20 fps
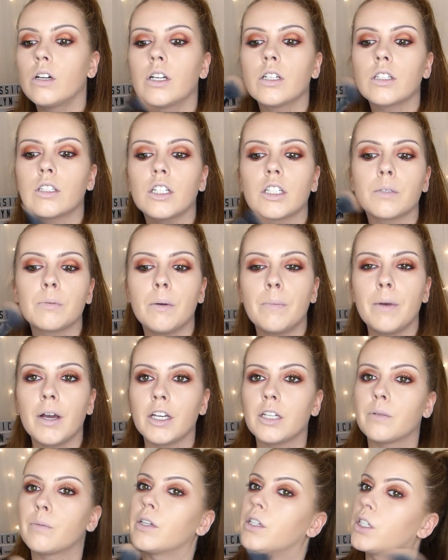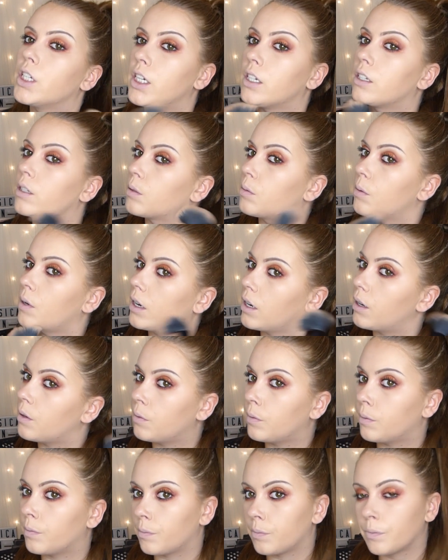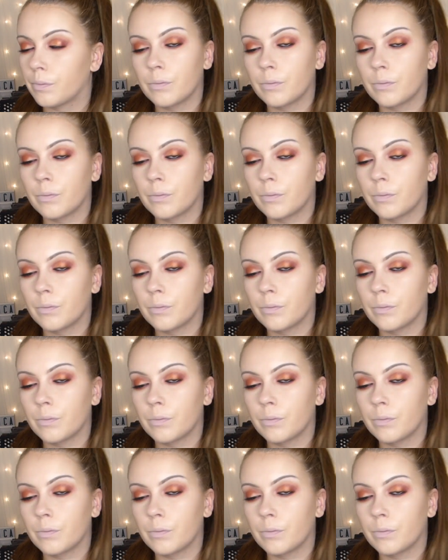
I just like to put a bit under my chin as well.